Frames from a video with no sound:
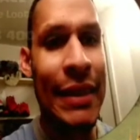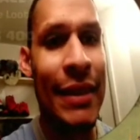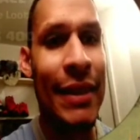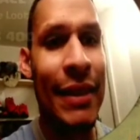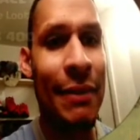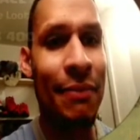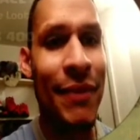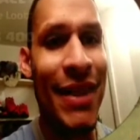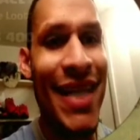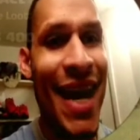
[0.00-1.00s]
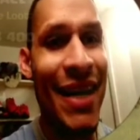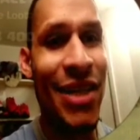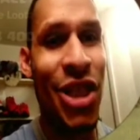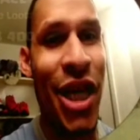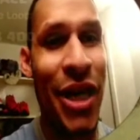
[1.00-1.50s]
Not
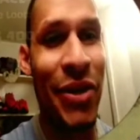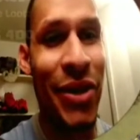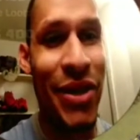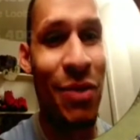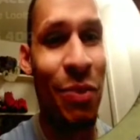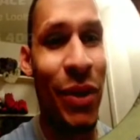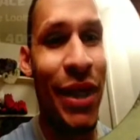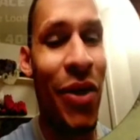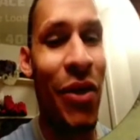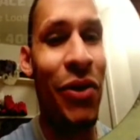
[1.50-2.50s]
as generous split on the